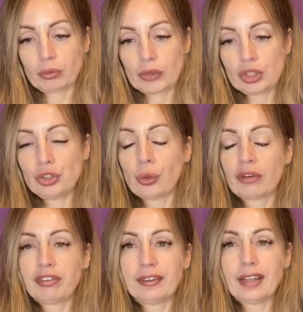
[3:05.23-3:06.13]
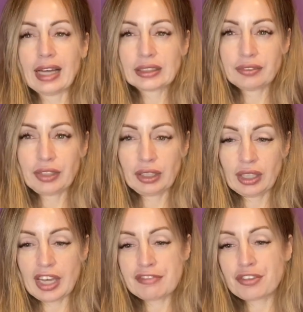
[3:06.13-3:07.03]
your philosophy in
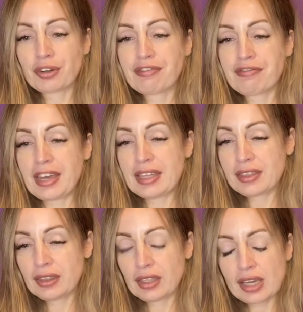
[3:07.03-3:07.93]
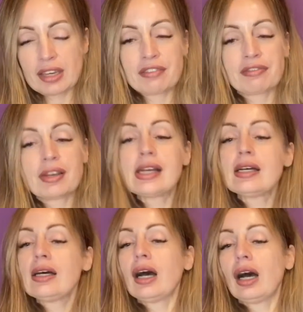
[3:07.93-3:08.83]
life, your faith in life,
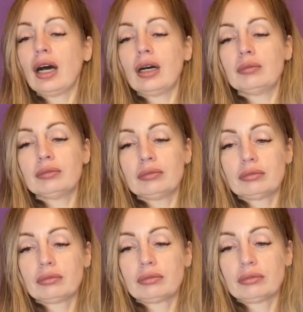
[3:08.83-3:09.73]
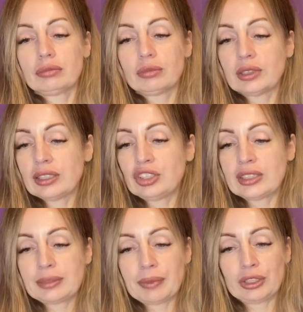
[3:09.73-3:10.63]
religion,
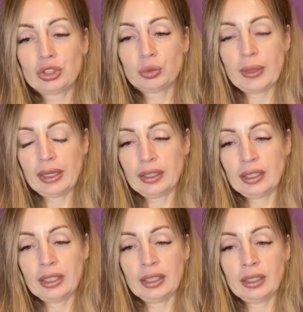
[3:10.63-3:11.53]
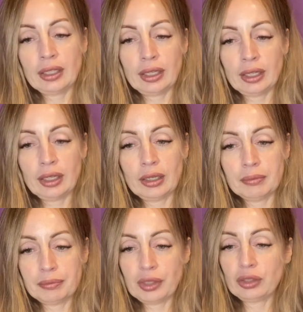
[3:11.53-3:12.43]
spirituality,
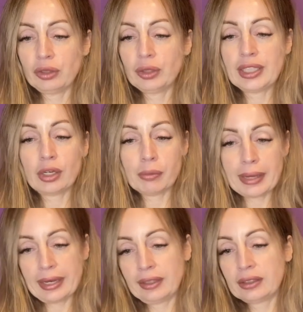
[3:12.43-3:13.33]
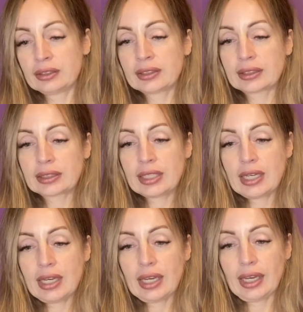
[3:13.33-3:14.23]
legal matters,
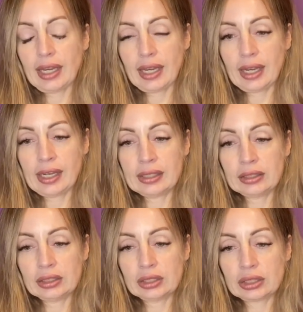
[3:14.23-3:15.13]
and